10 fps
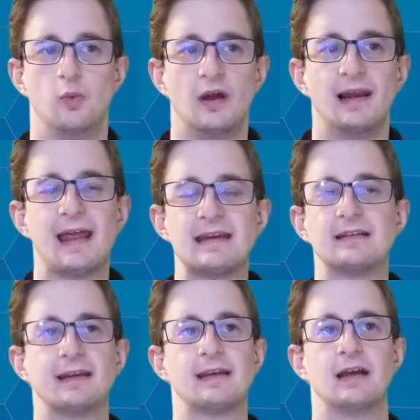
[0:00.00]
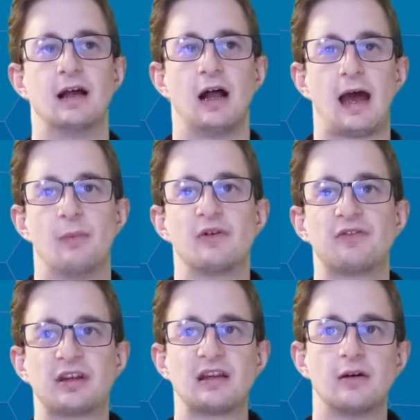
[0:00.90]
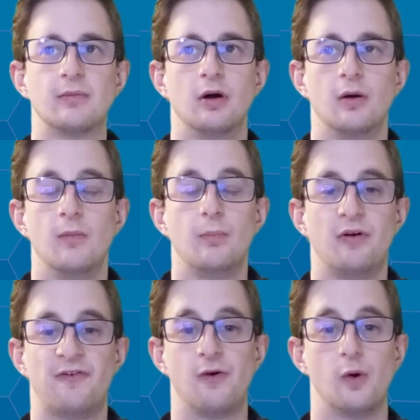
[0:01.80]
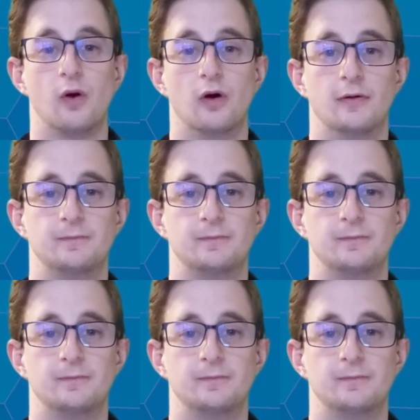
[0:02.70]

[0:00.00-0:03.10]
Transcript: were lazy and we've seen them before.